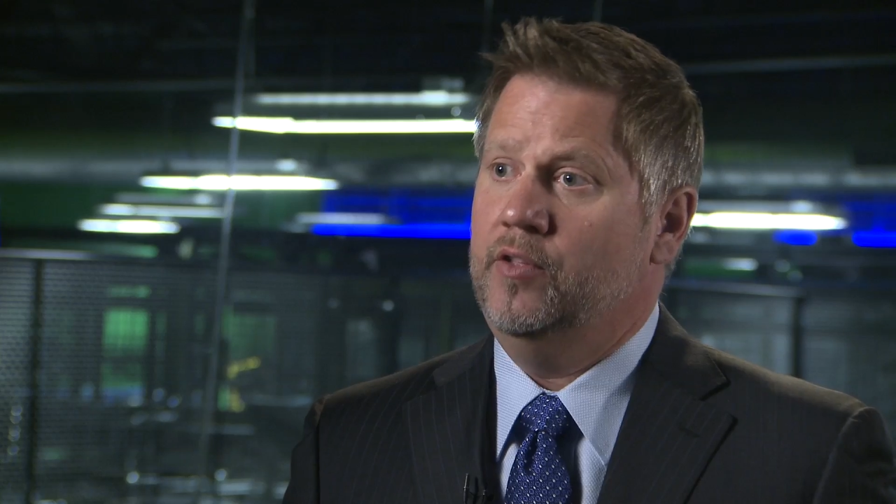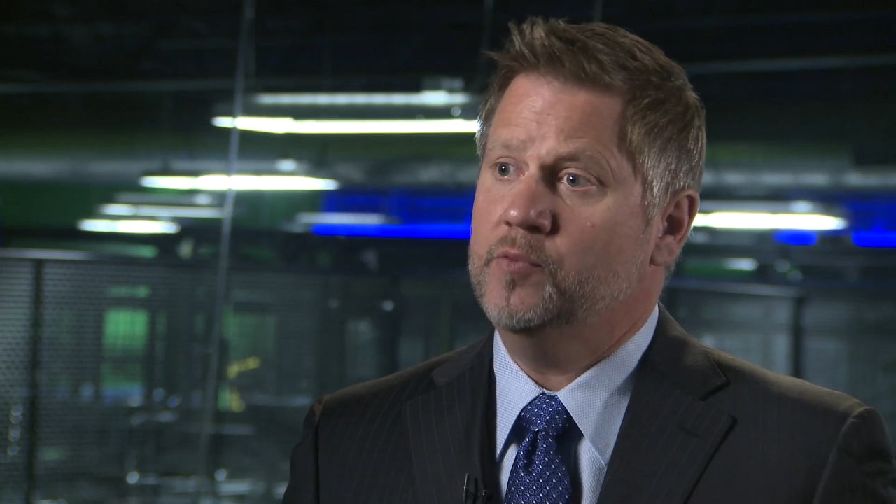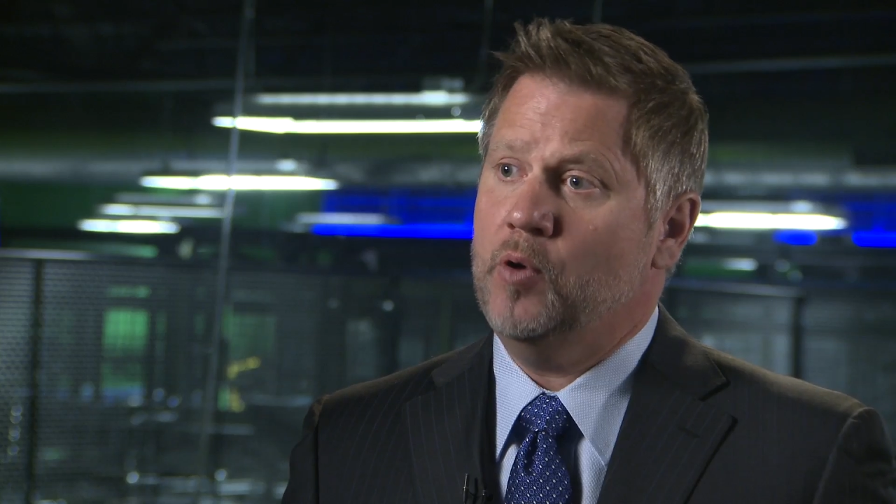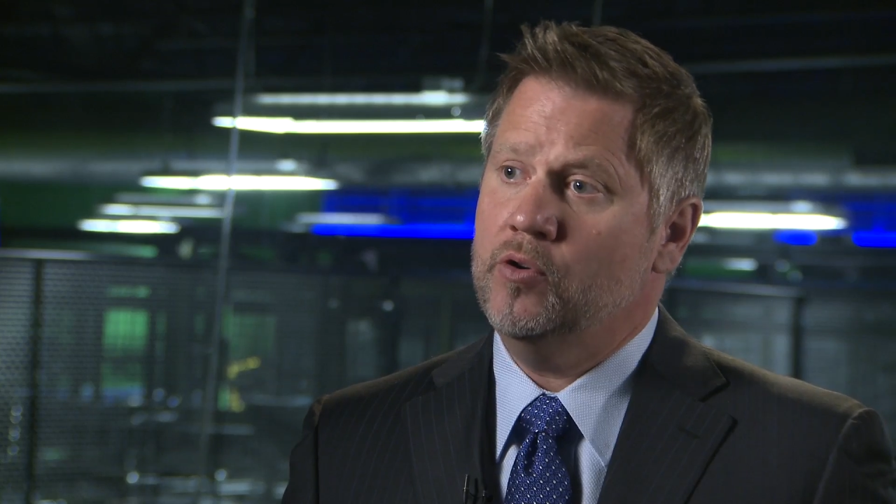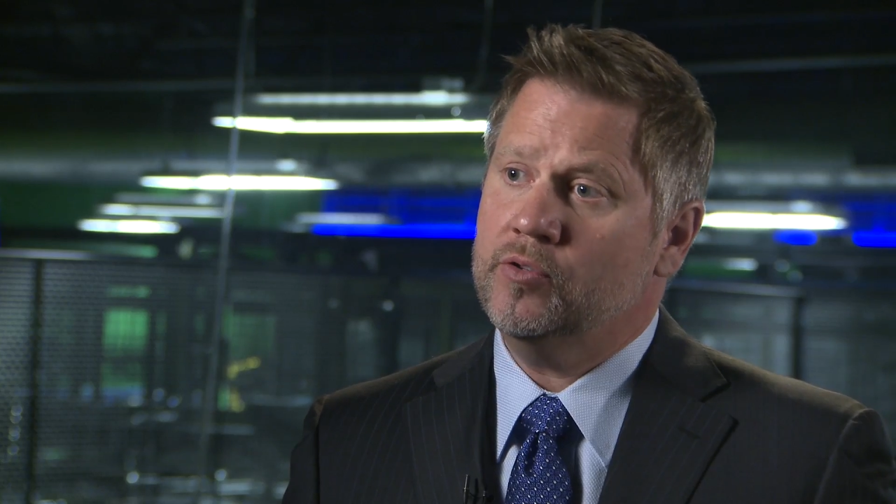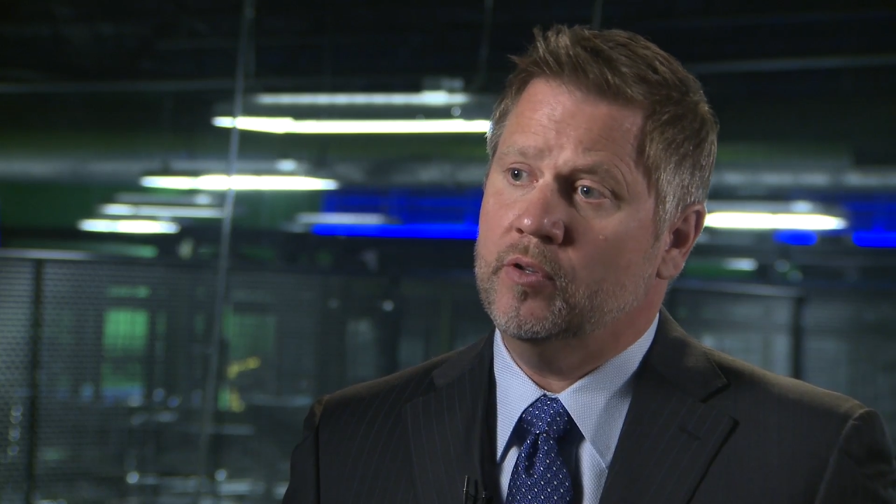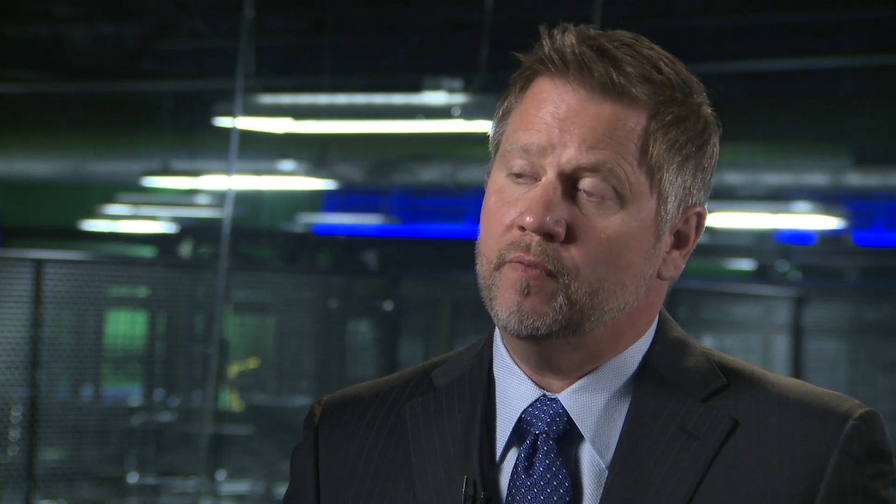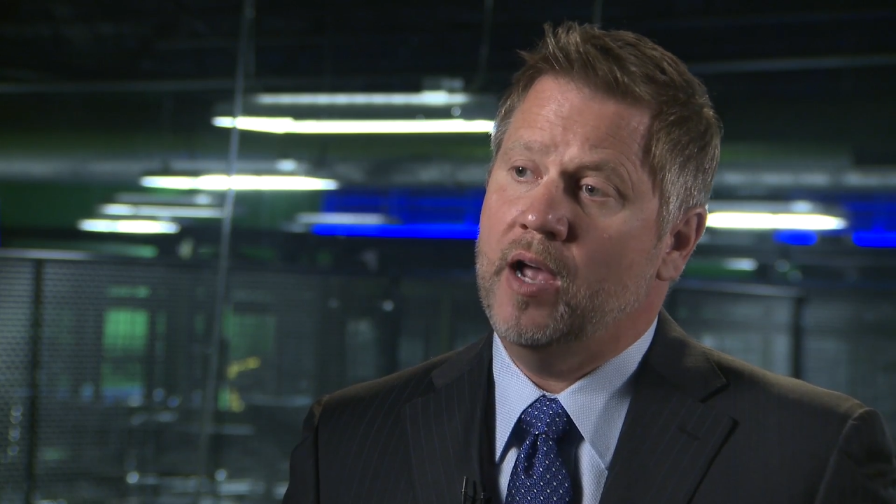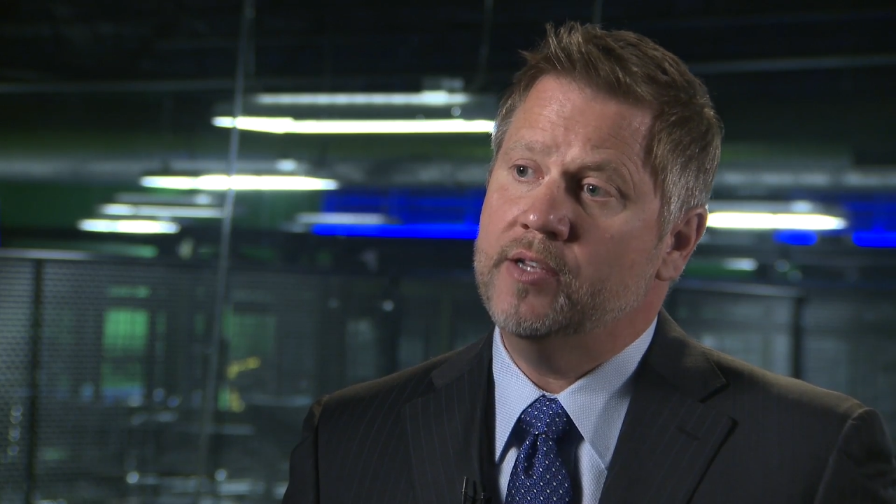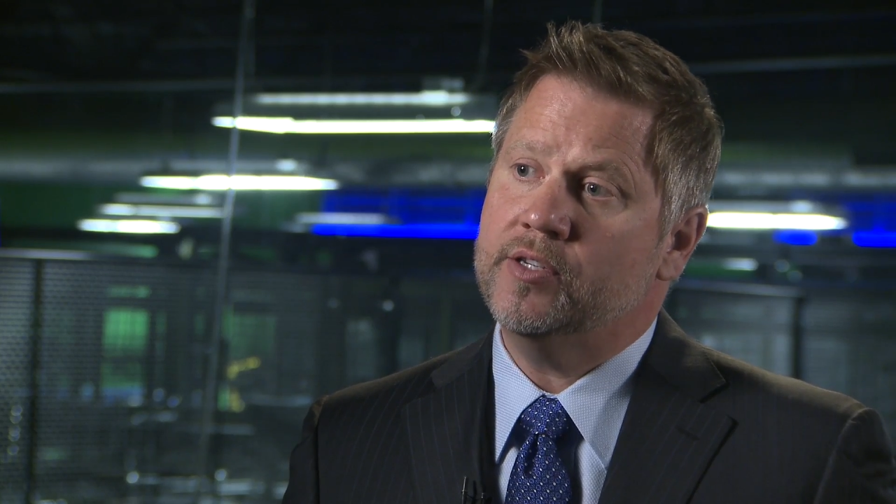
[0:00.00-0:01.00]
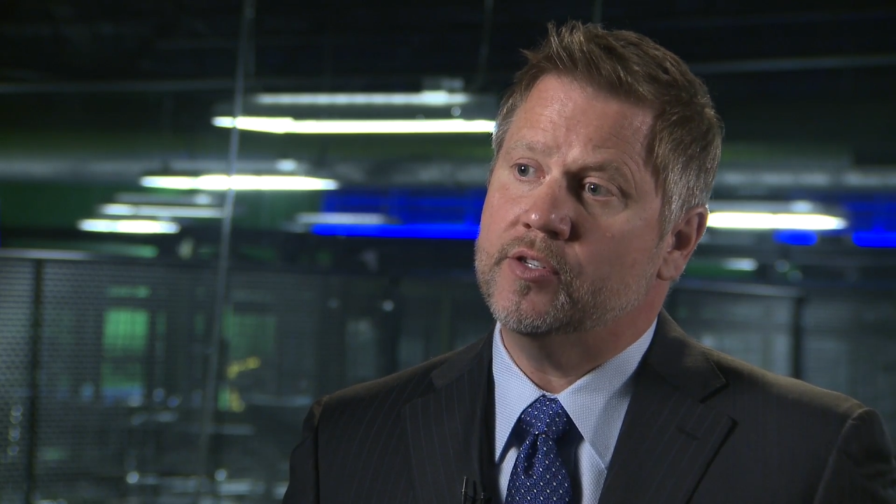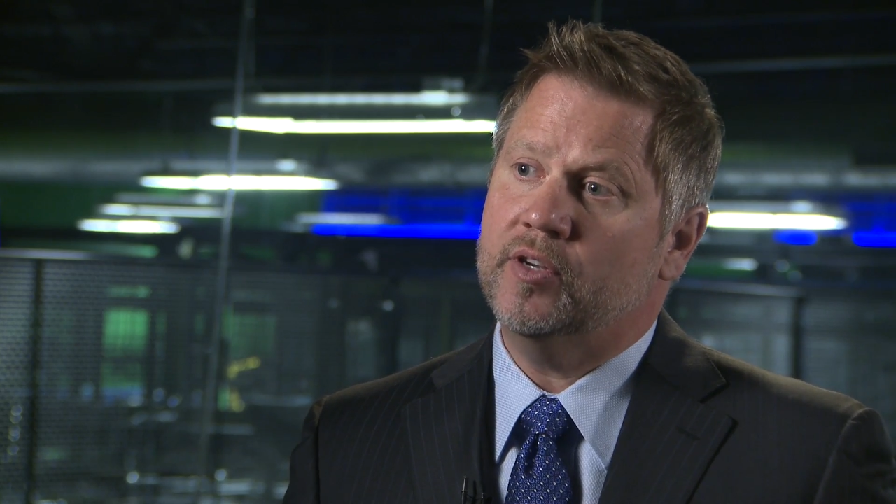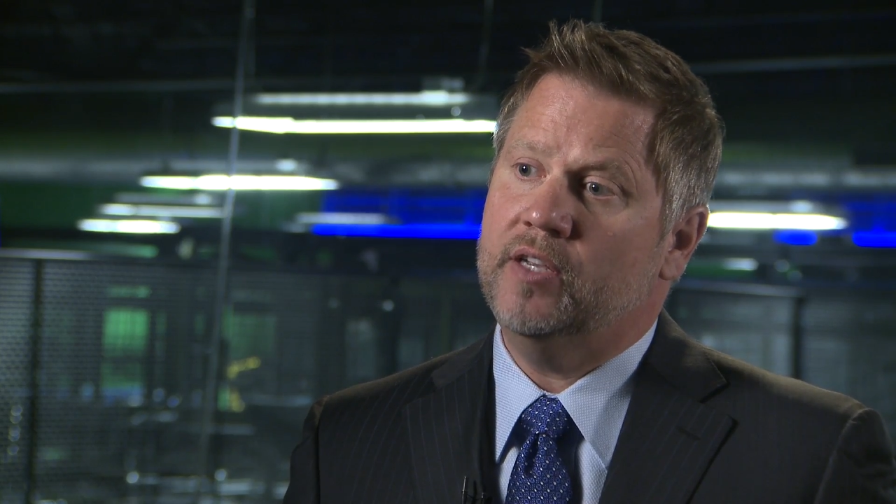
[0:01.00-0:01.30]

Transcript: These personal devices are